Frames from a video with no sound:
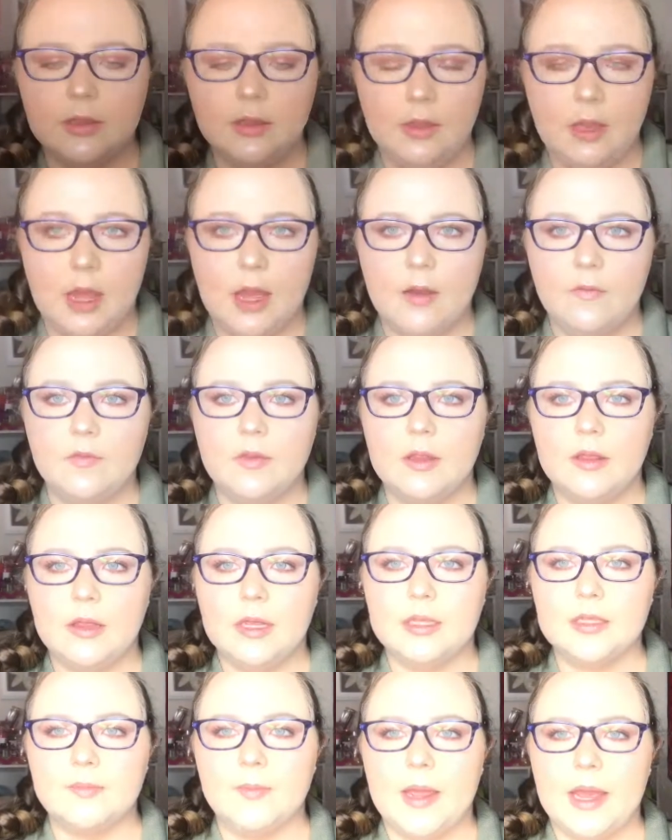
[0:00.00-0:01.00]
loved
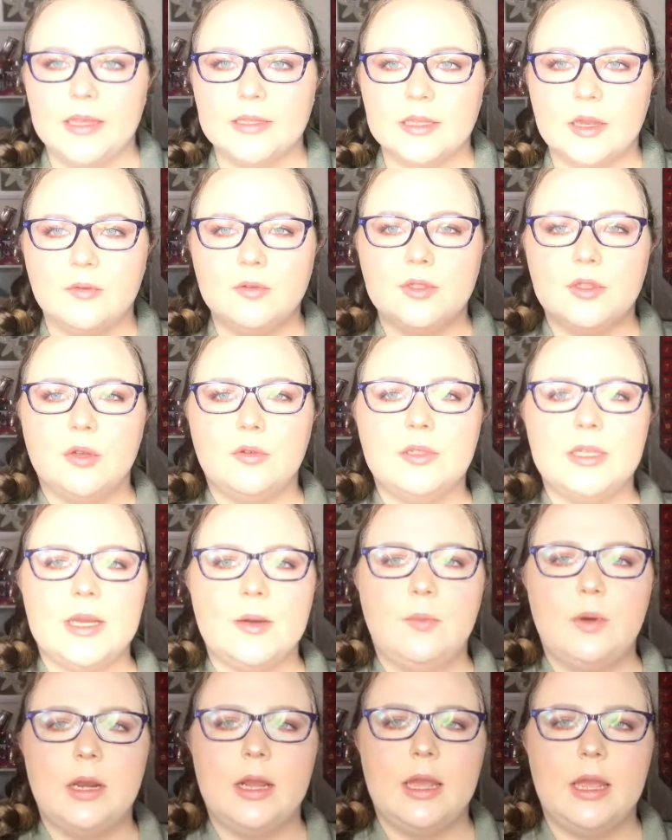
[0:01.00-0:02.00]
this mask. I was so
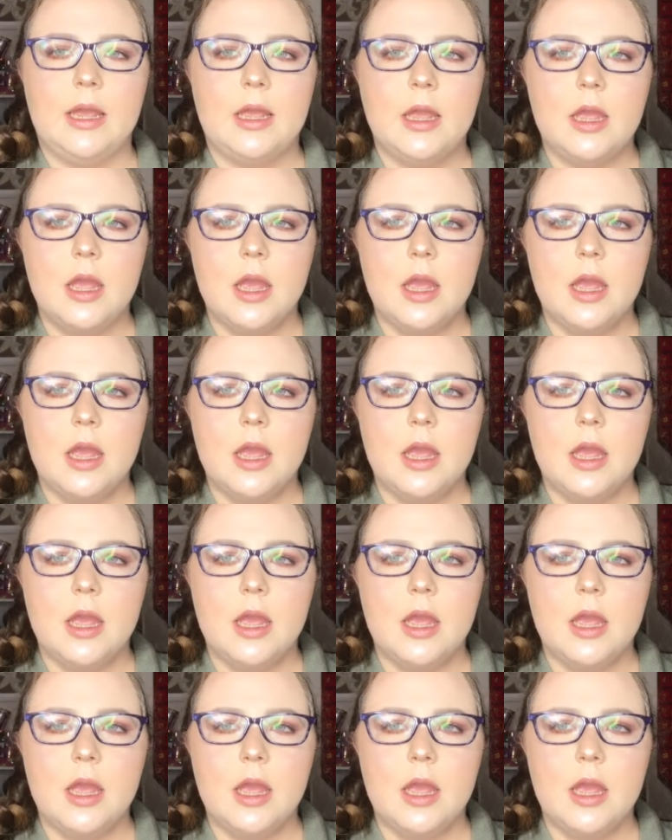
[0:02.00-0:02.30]
sad when it